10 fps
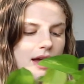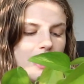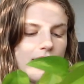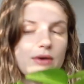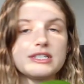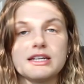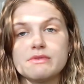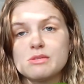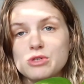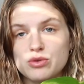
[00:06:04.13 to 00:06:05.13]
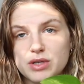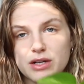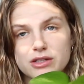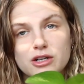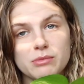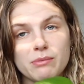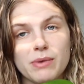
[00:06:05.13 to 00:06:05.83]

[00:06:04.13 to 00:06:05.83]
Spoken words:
And now it seems to be doing a little bit